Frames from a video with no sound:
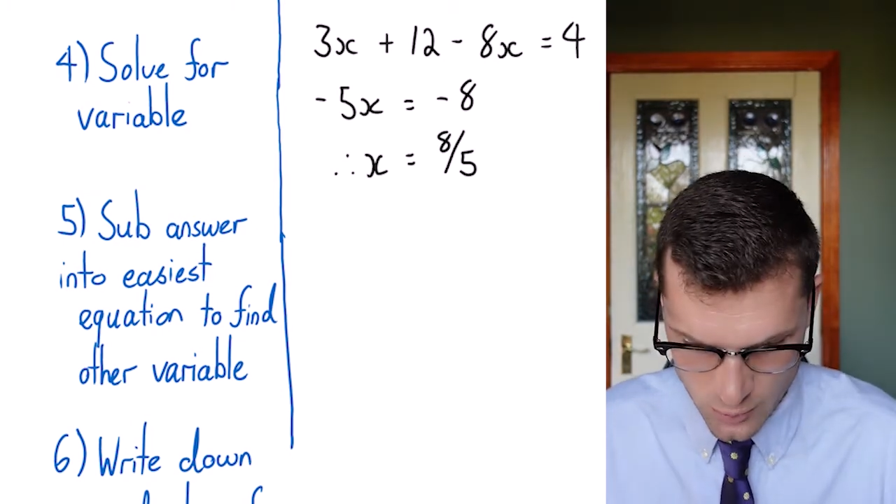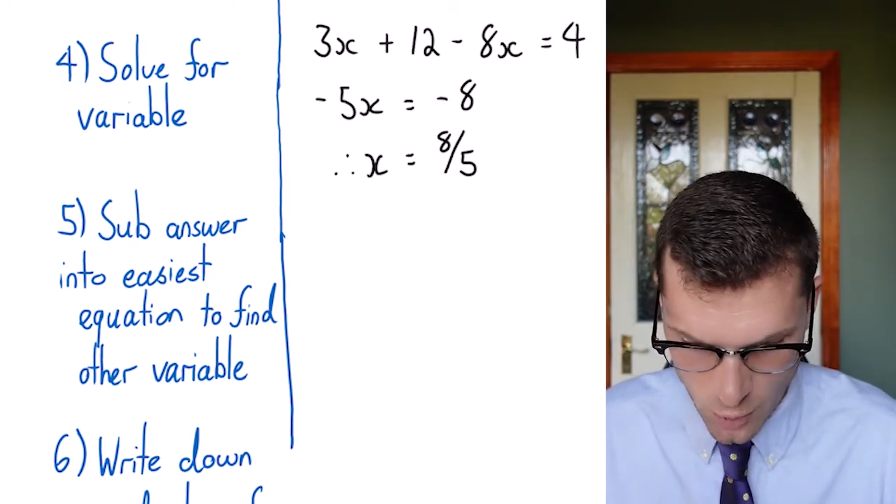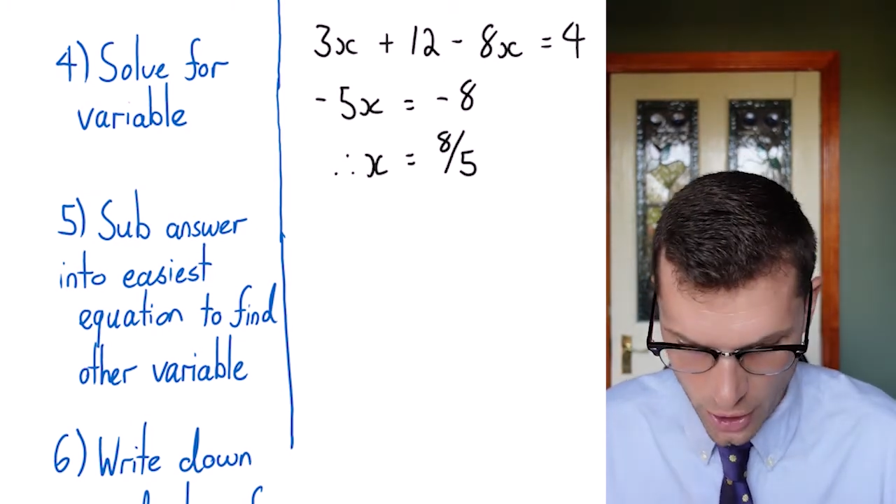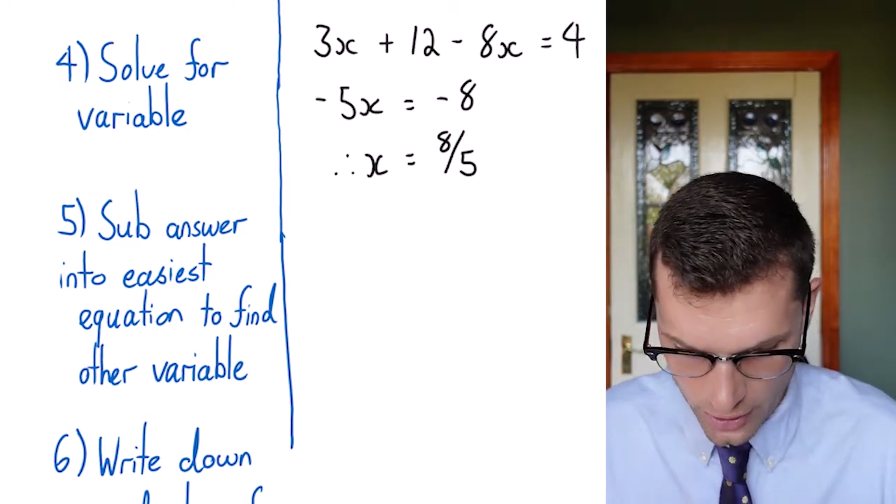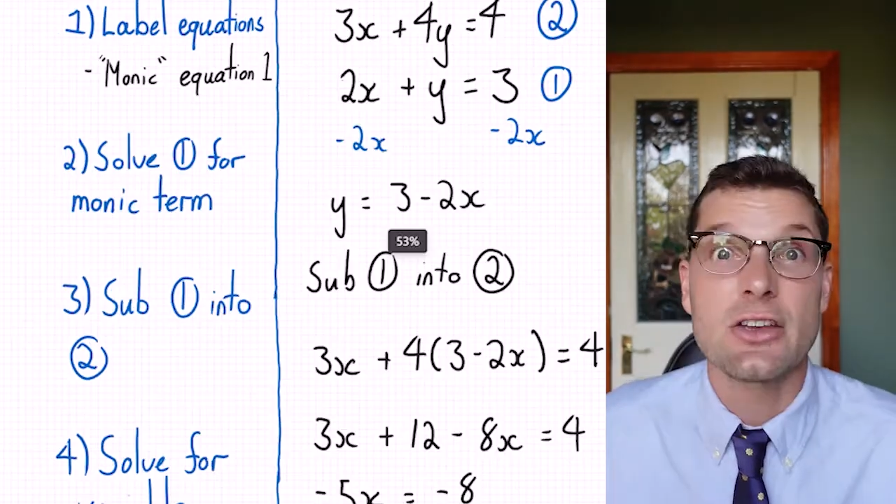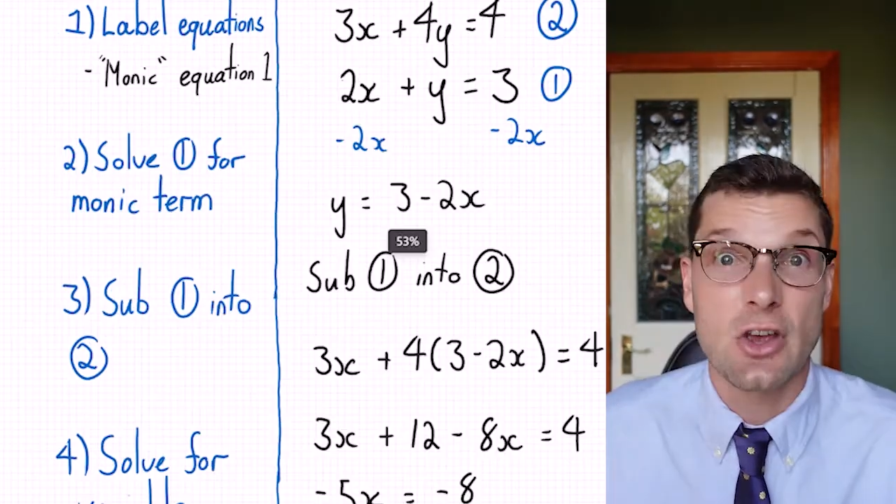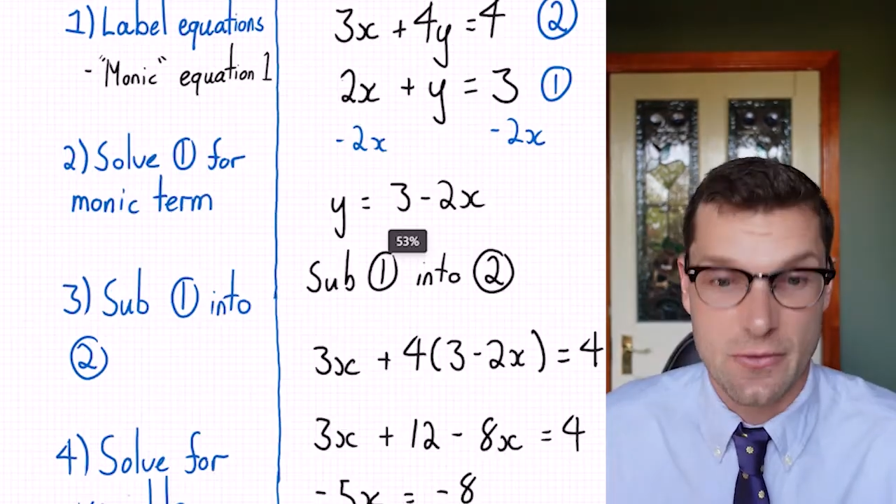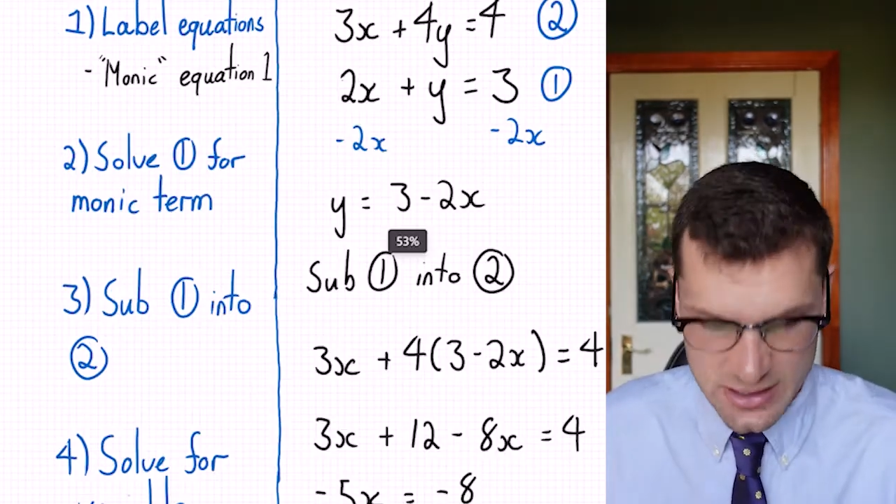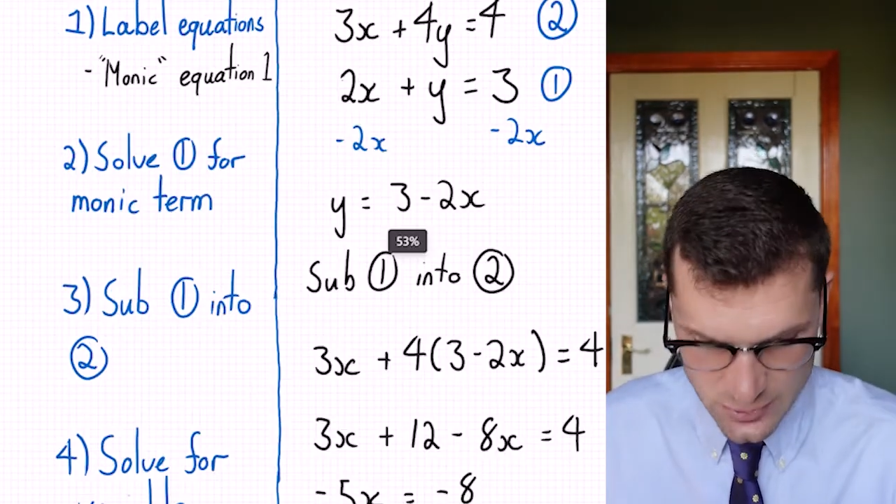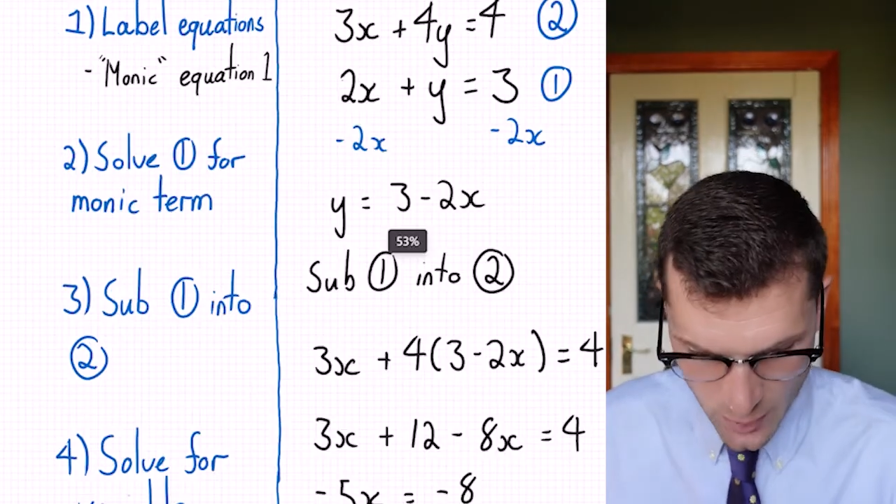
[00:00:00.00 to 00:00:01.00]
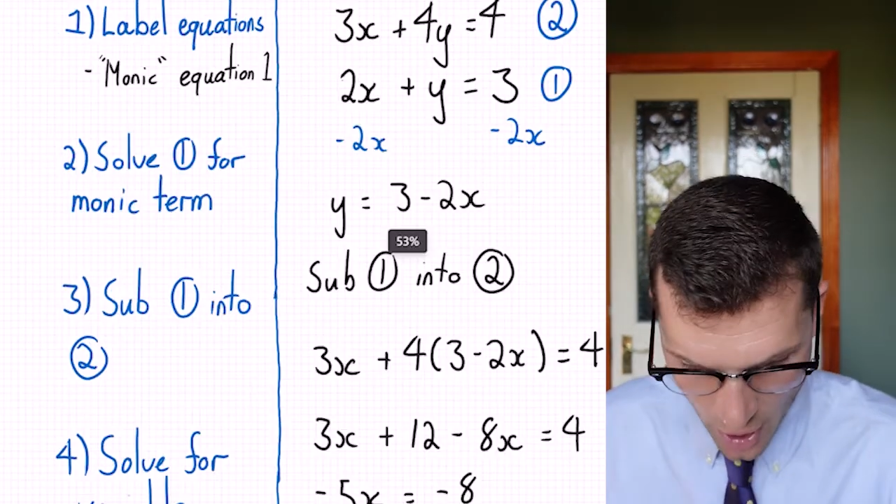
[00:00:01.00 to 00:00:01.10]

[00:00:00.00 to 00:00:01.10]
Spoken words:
work. So for this one,